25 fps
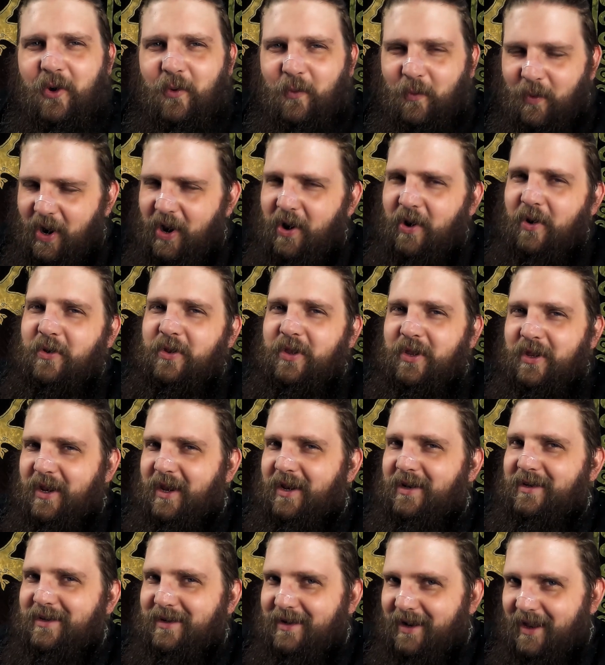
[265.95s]
where they
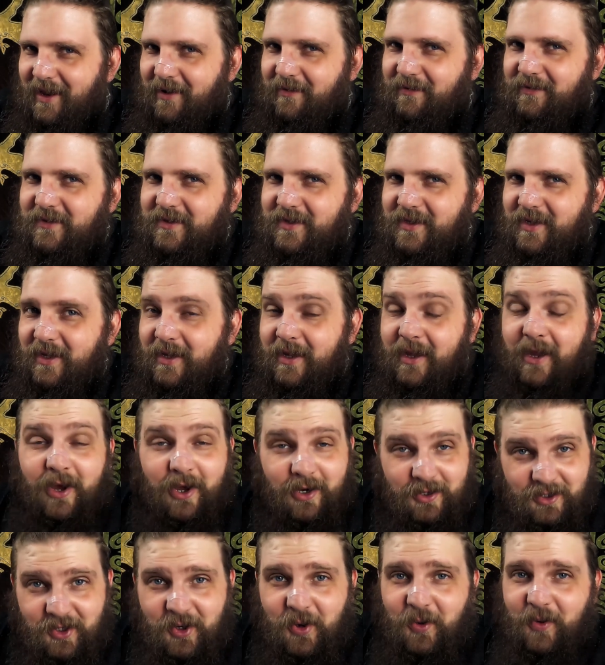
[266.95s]
had left,
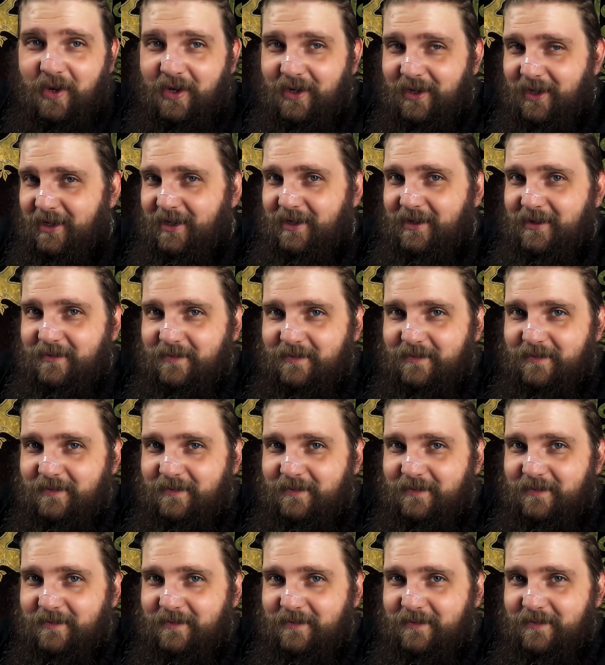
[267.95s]
unknowingly.